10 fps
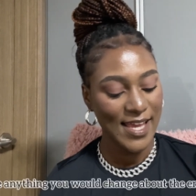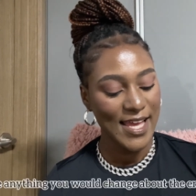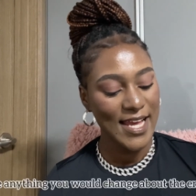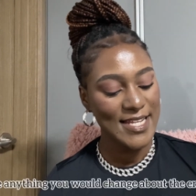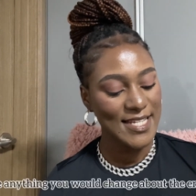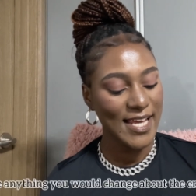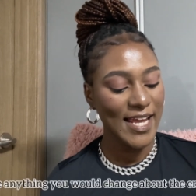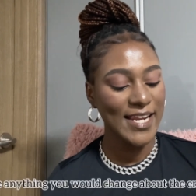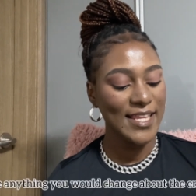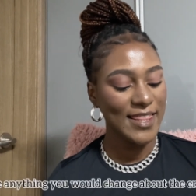is there
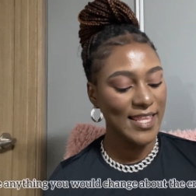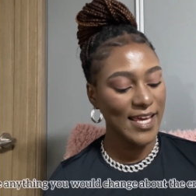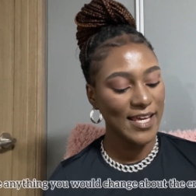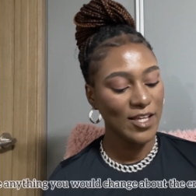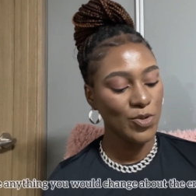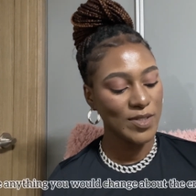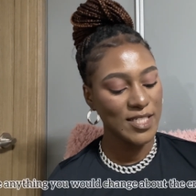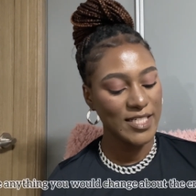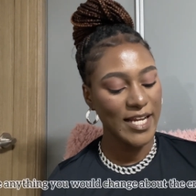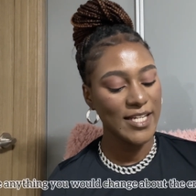anything you would
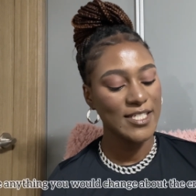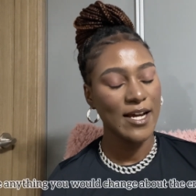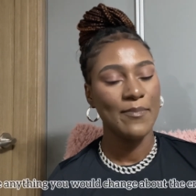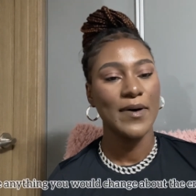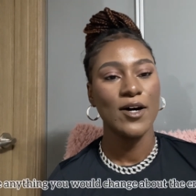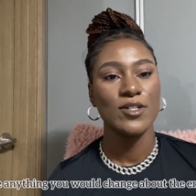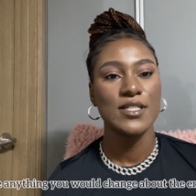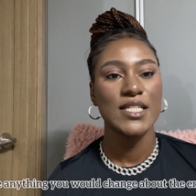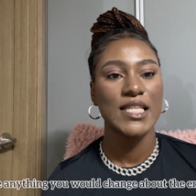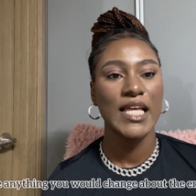change about
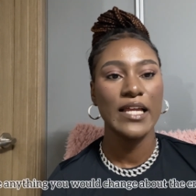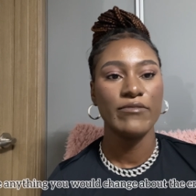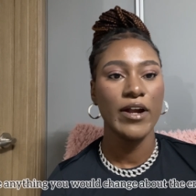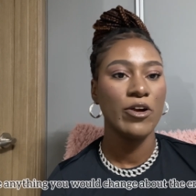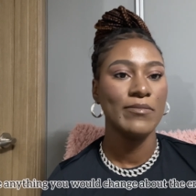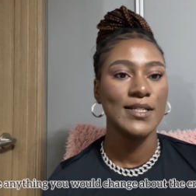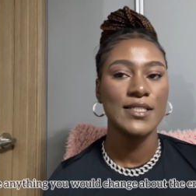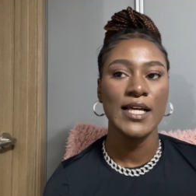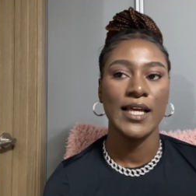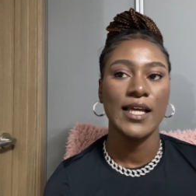the environment?
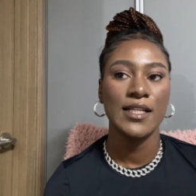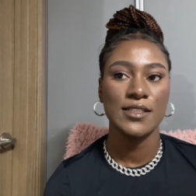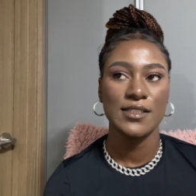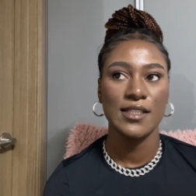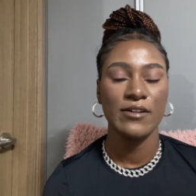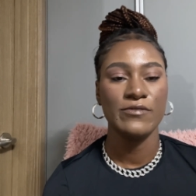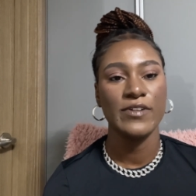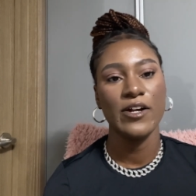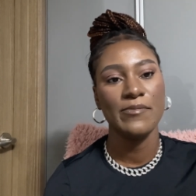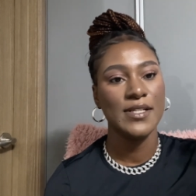I guess the
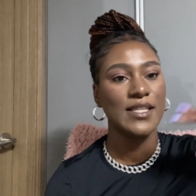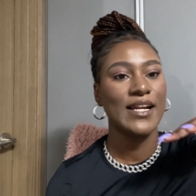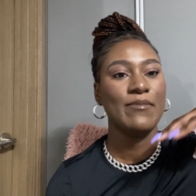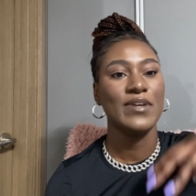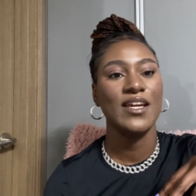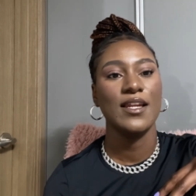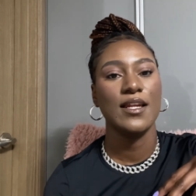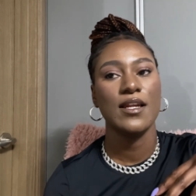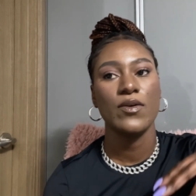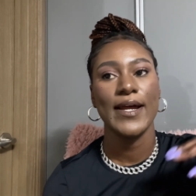environment that I'm
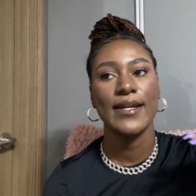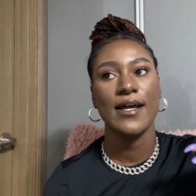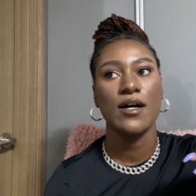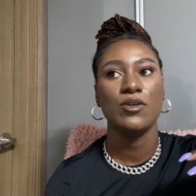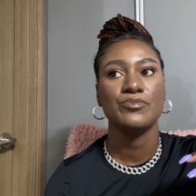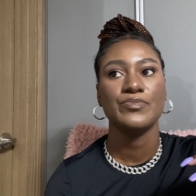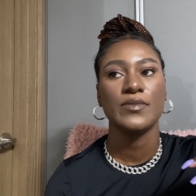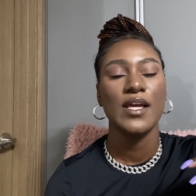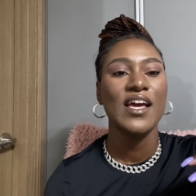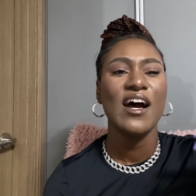in right now.
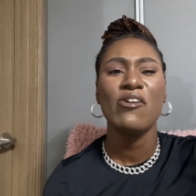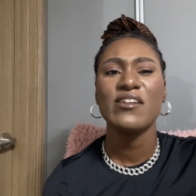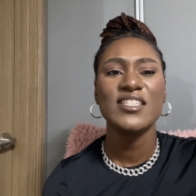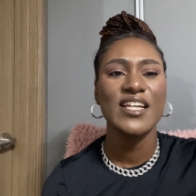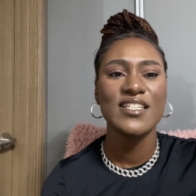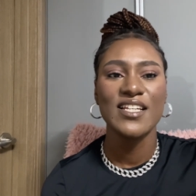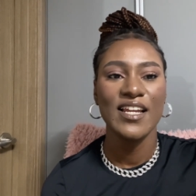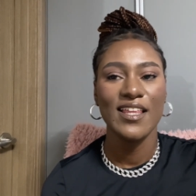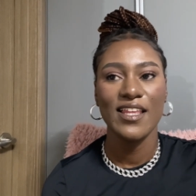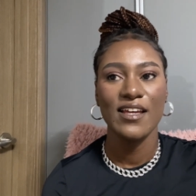I wouldn't change
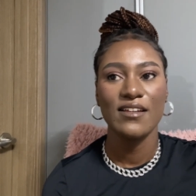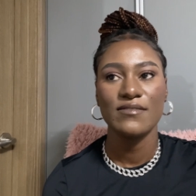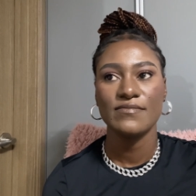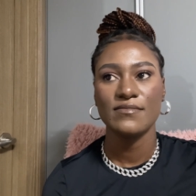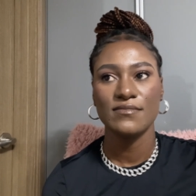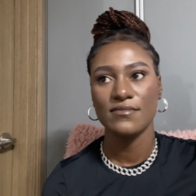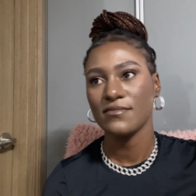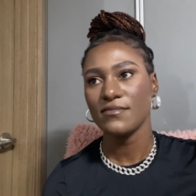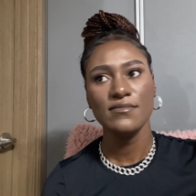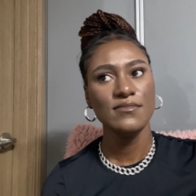anything.
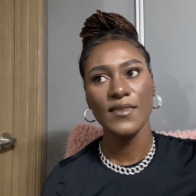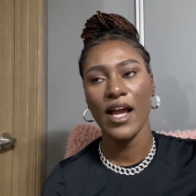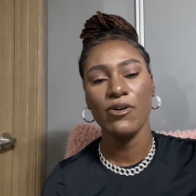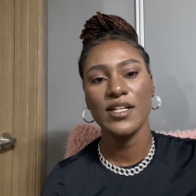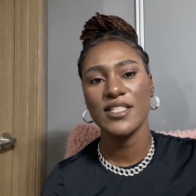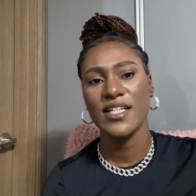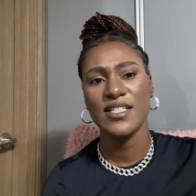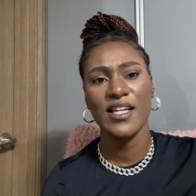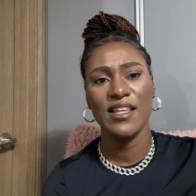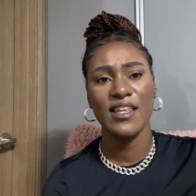
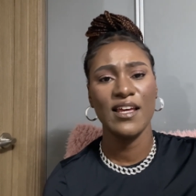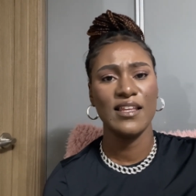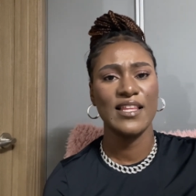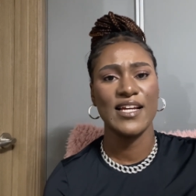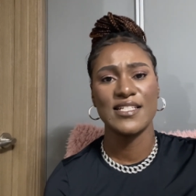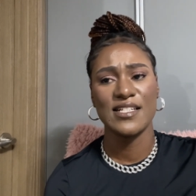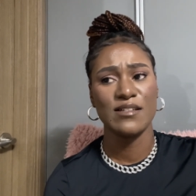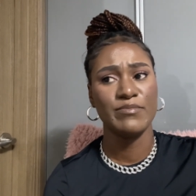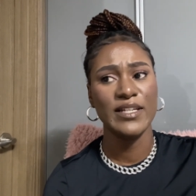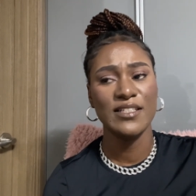The
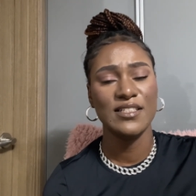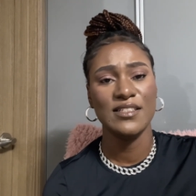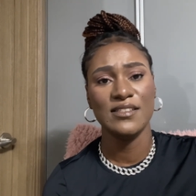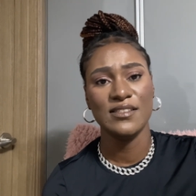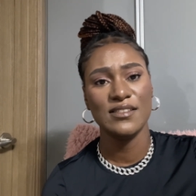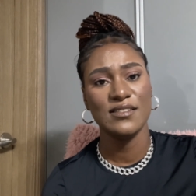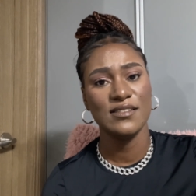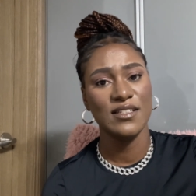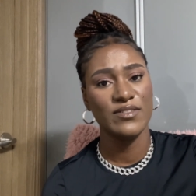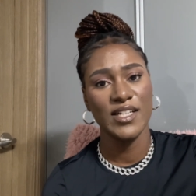accessibility
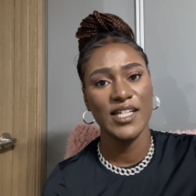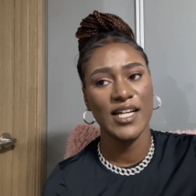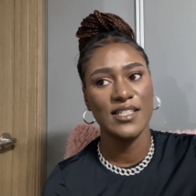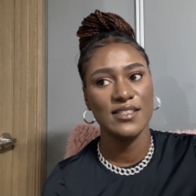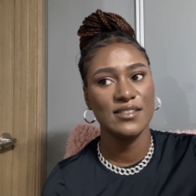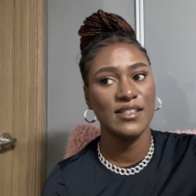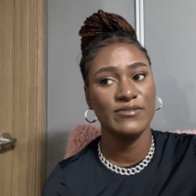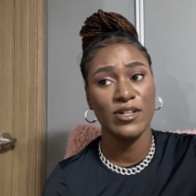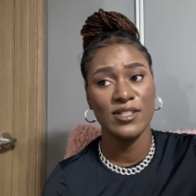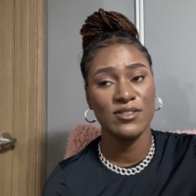is very nice. If I want